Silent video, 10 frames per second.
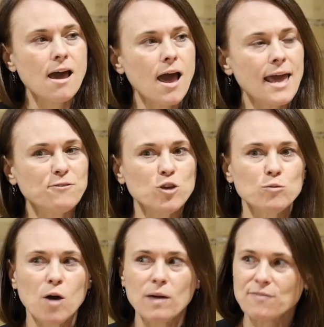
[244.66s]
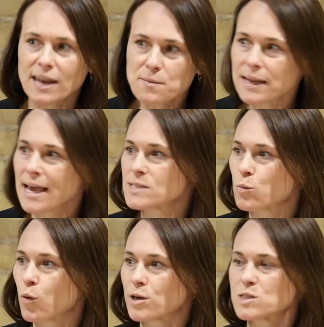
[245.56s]
if anybody has
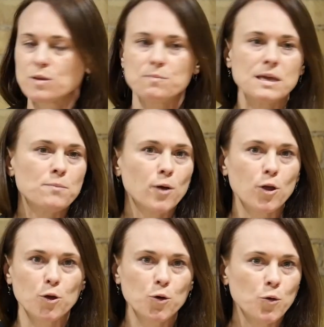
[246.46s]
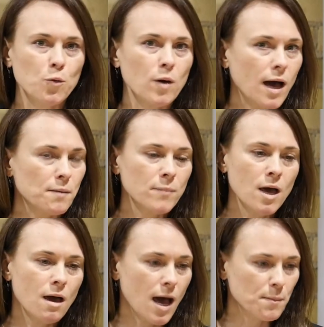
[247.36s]
worked with people who
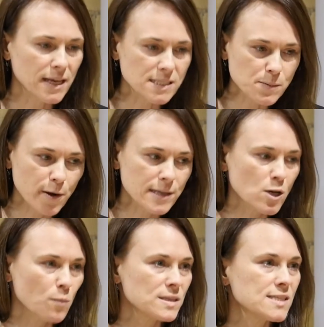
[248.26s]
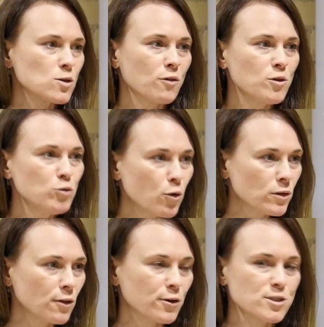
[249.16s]
experience homelessness, or if you know the
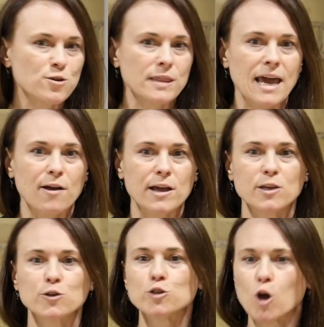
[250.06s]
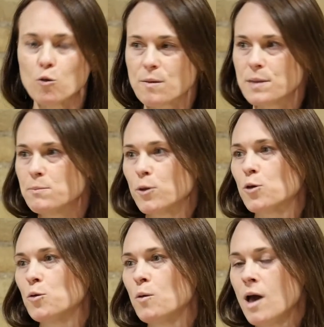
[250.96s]
literature in the area, you'll know that people
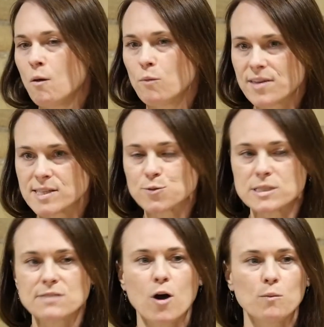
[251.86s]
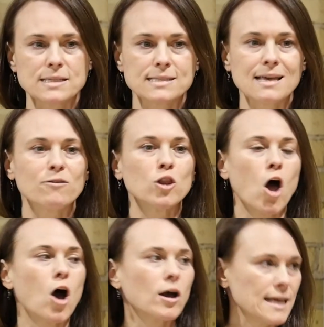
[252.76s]
who with histories of homelessness have
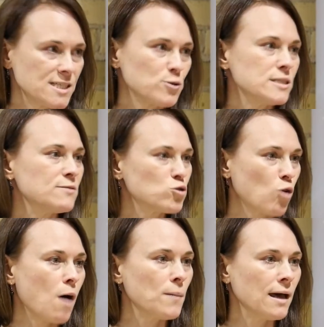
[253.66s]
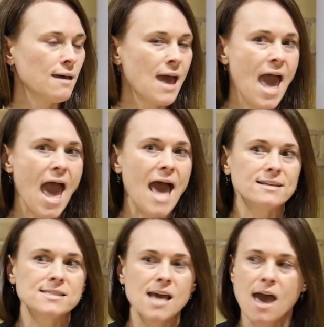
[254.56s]
long histories of trauma.
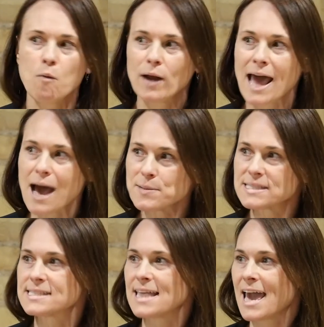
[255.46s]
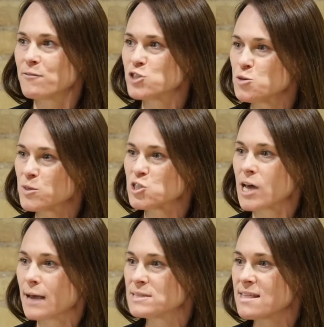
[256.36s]
And what happens is they have too much
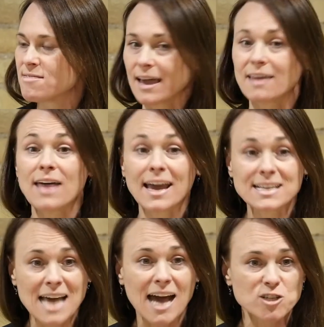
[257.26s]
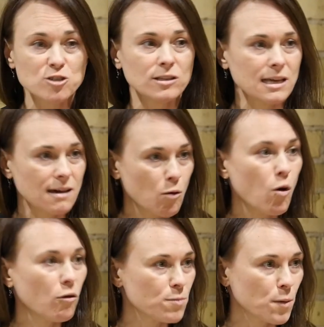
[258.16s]
time to think. That is actually a
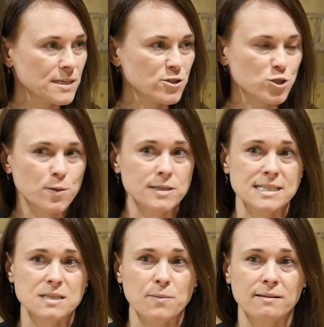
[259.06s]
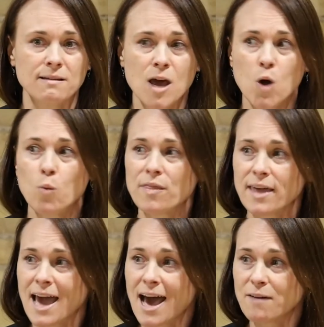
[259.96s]
quote from a research participant. When
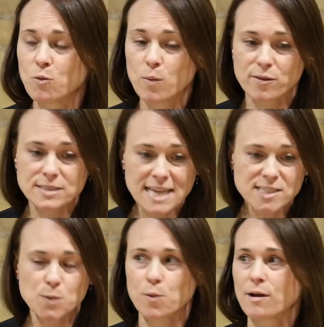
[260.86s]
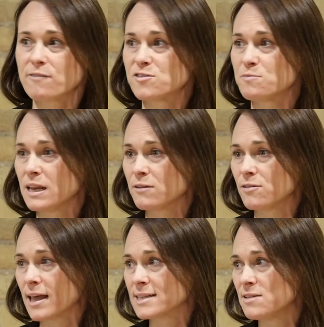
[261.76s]
their days are bereft of
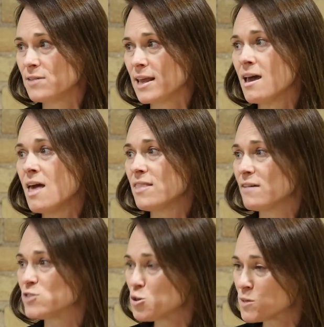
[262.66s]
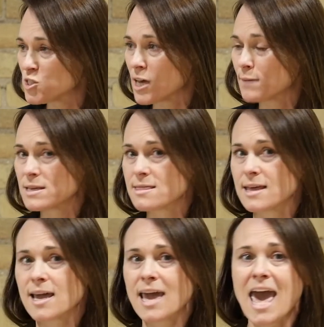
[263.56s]
meaningful activity, they have too much time to
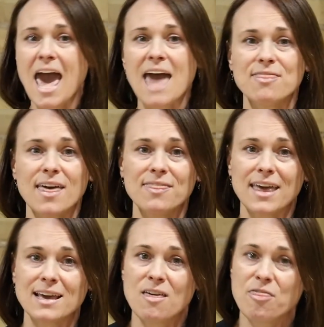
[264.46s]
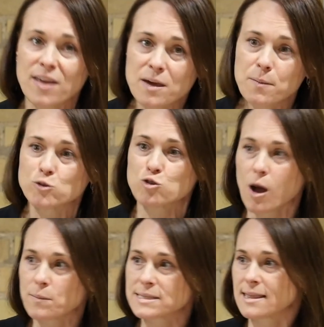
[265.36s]
think, and then they think about
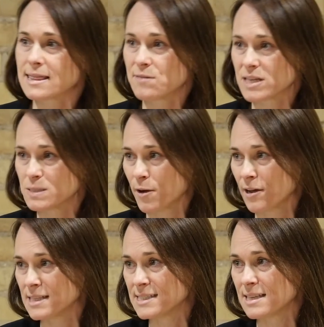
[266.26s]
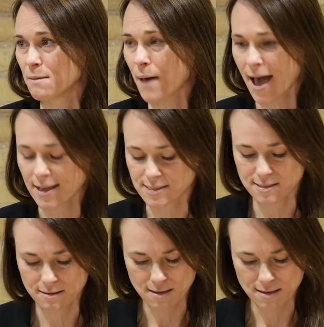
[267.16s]
traumas that they've experienced in the past.